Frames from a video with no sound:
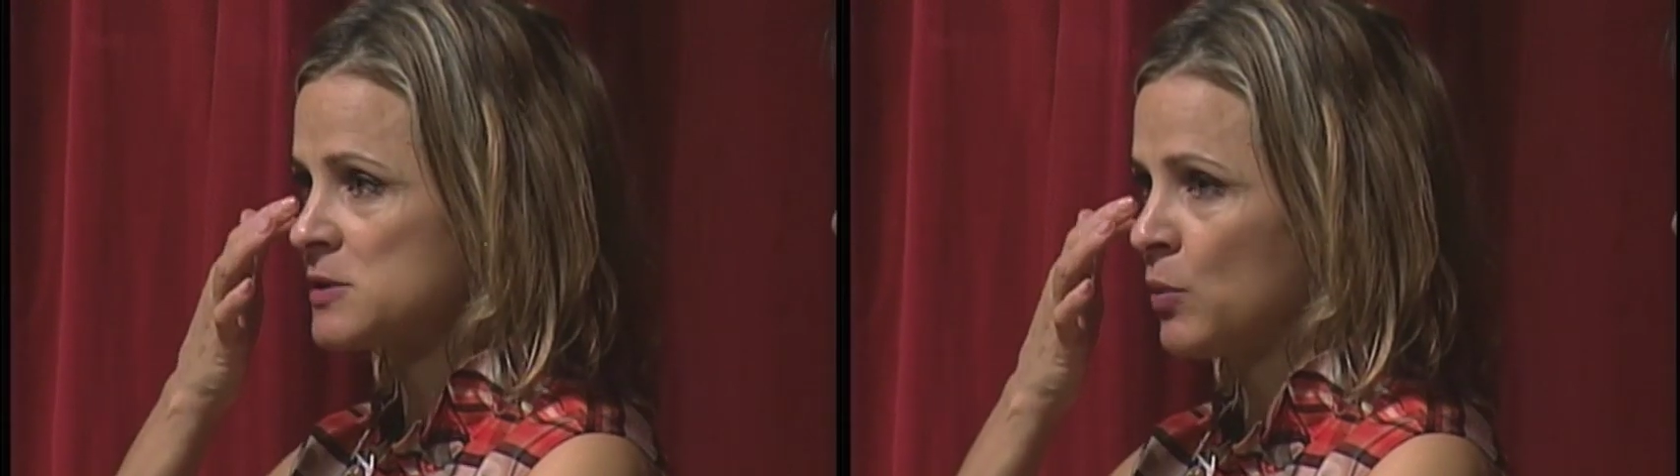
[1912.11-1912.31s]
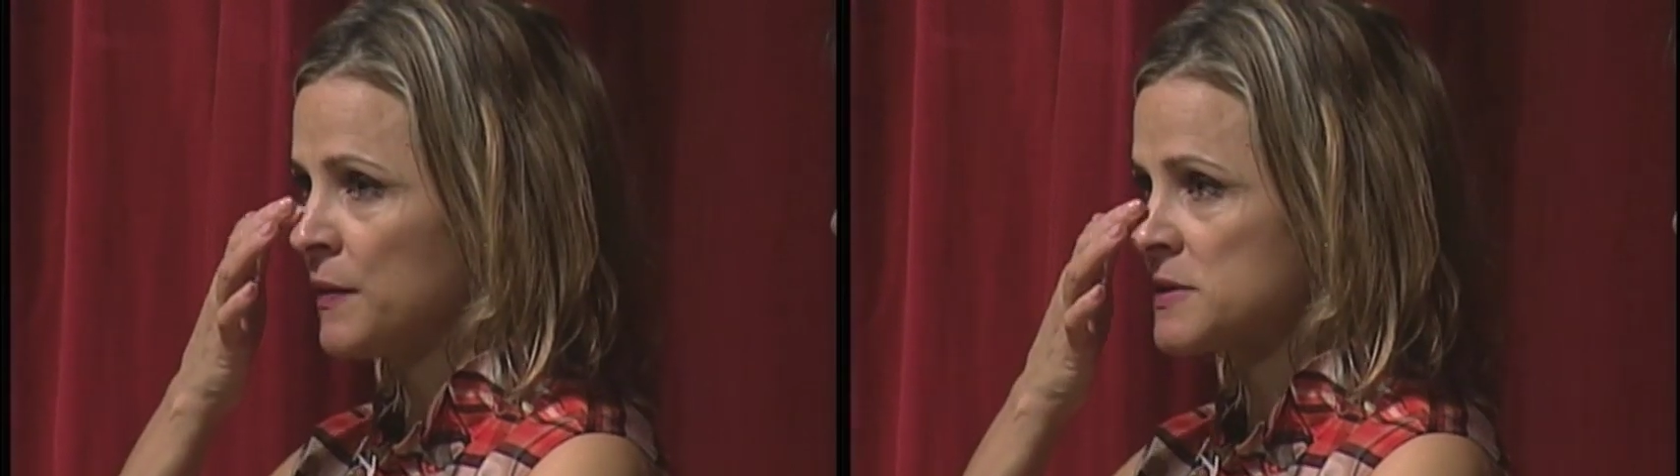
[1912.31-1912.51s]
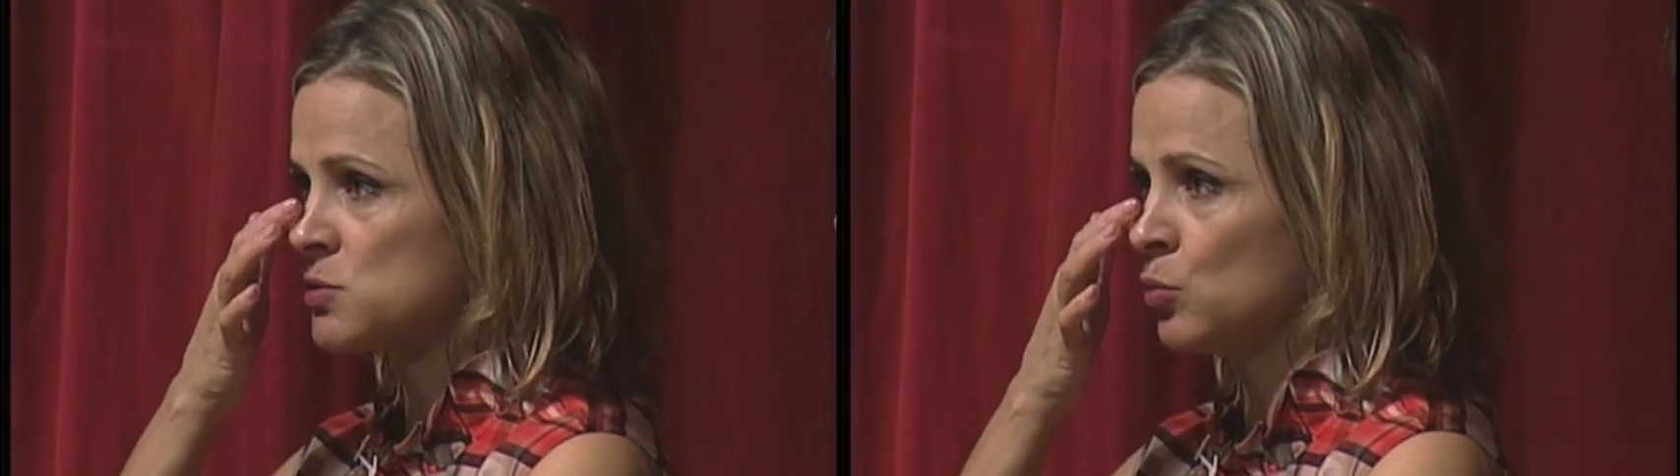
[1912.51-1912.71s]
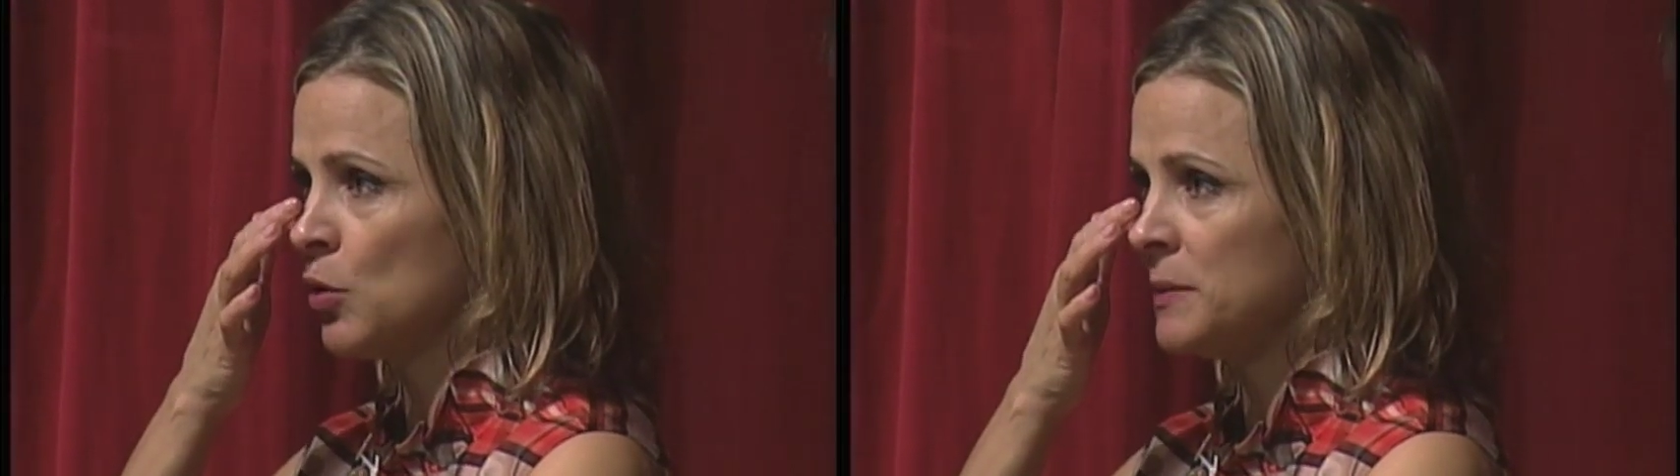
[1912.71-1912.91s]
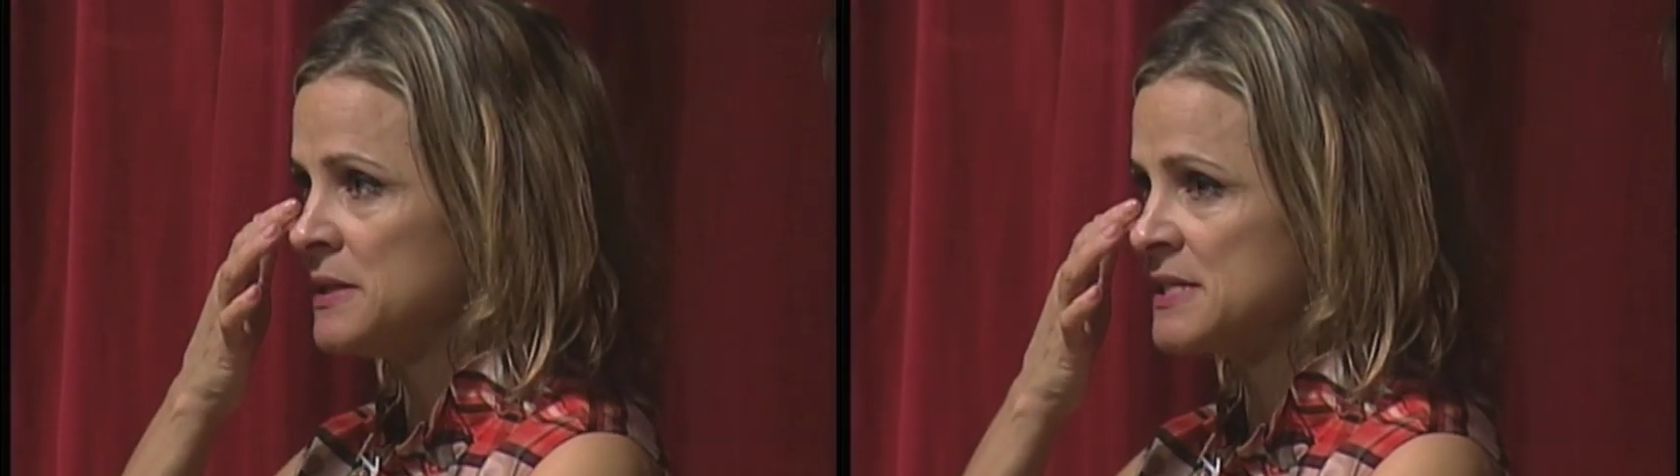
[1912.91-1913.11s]
where this
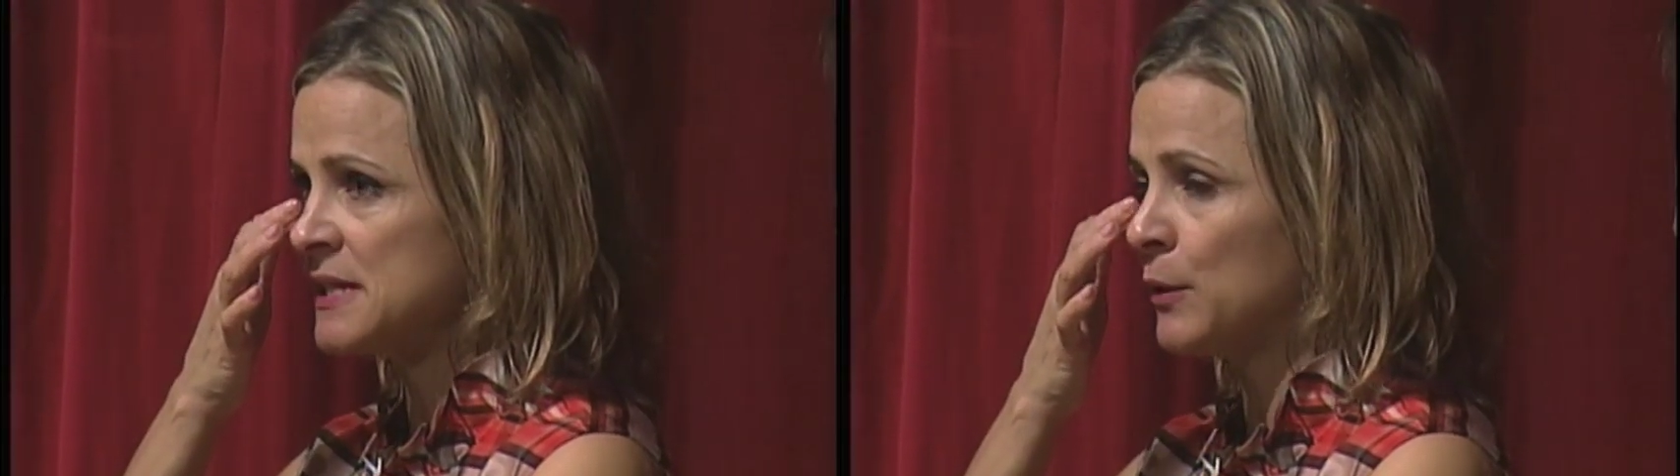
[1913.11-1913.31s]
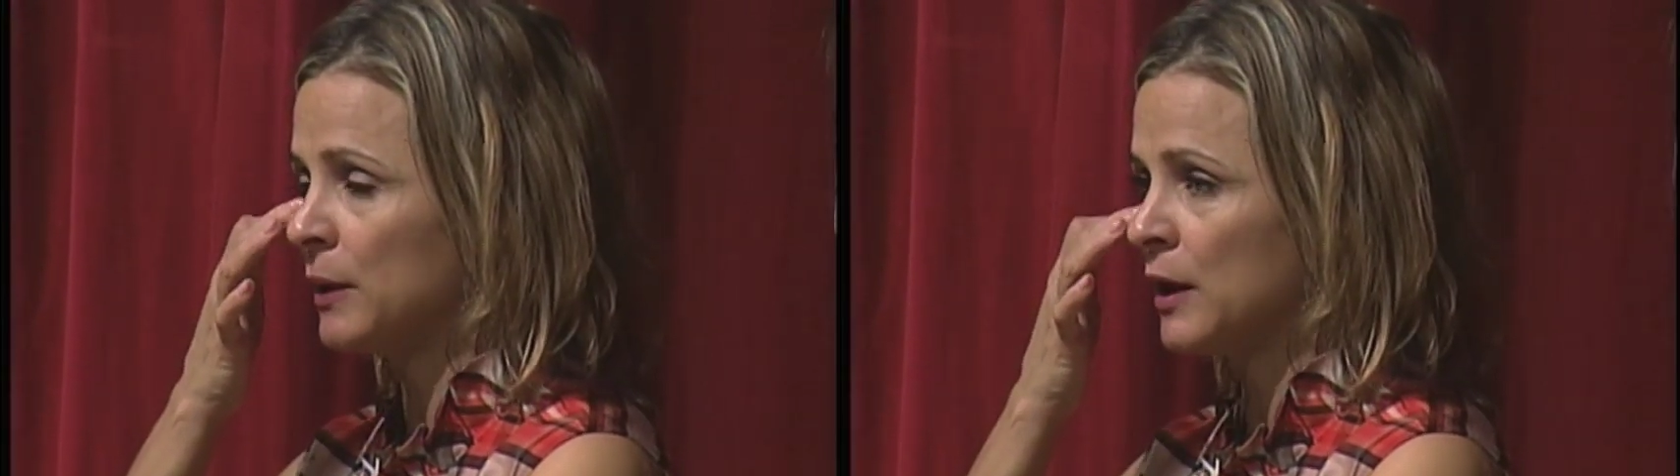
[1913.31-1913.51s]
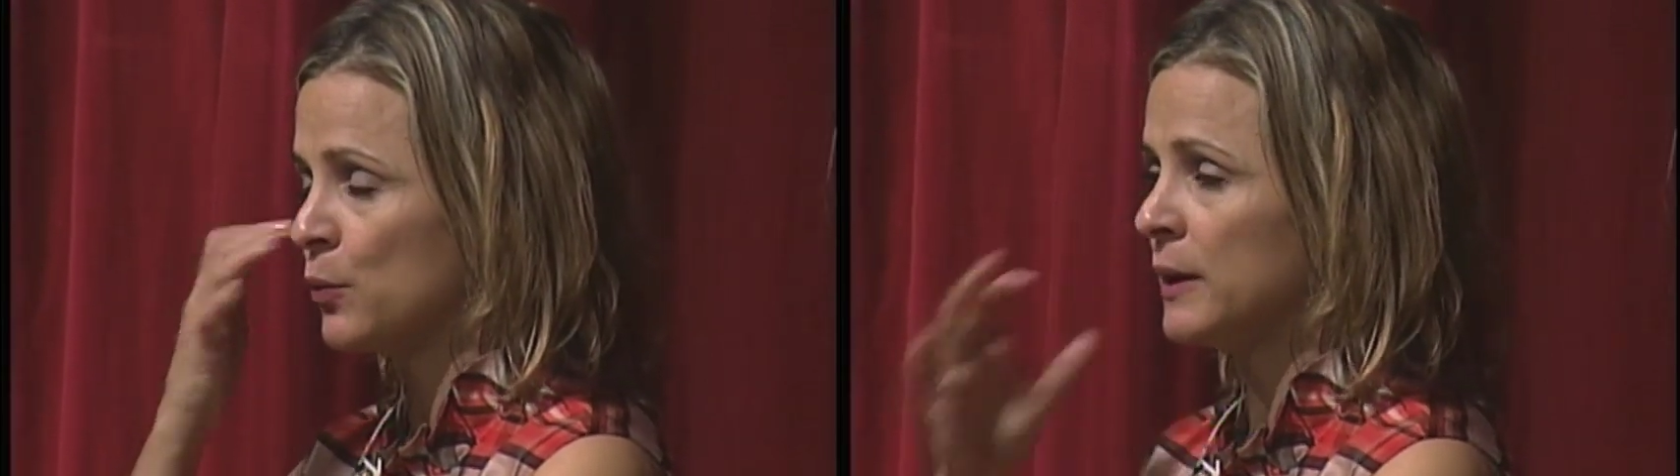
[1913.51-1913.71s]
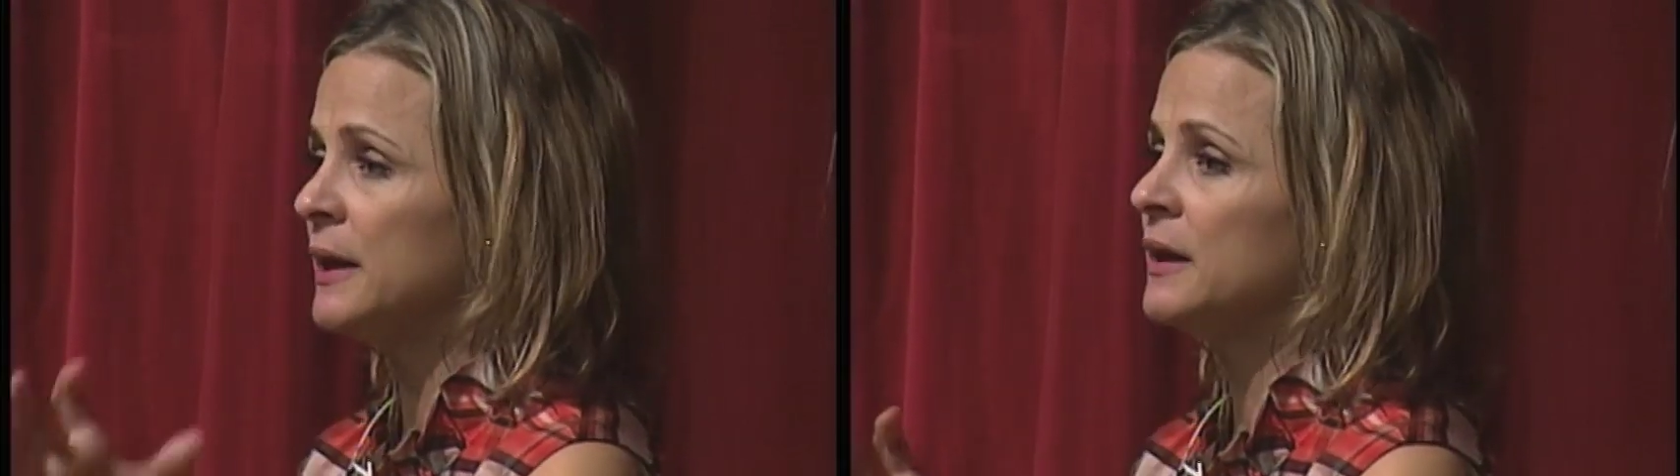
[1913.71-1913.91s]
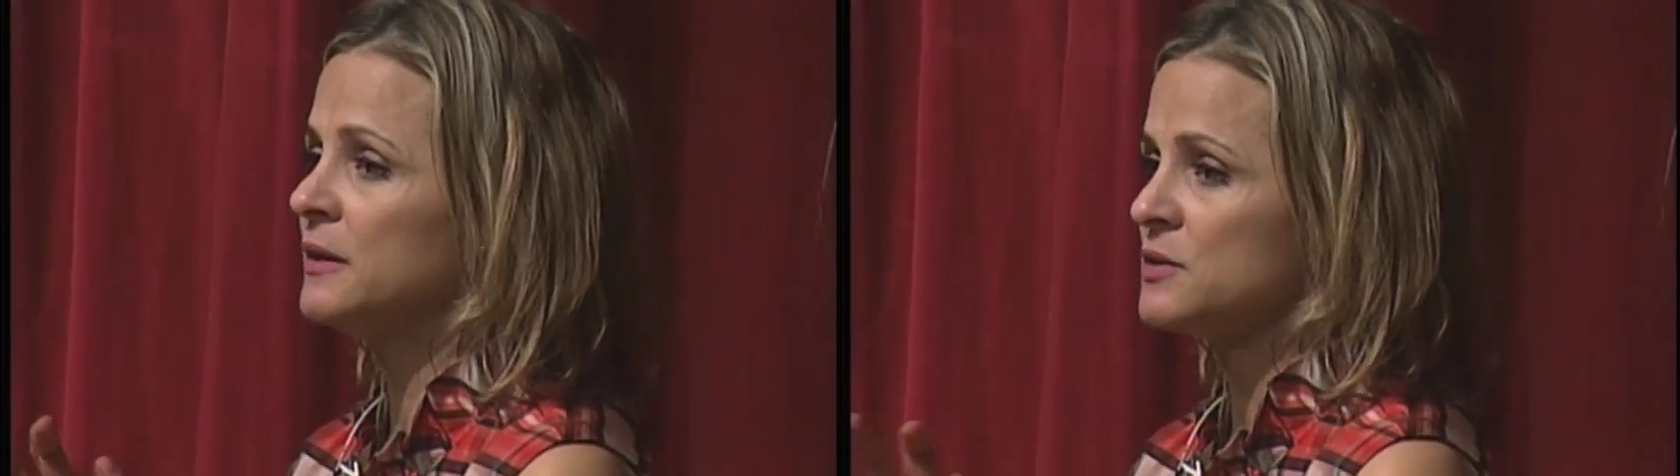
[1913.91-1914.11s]
woman's secret ingredient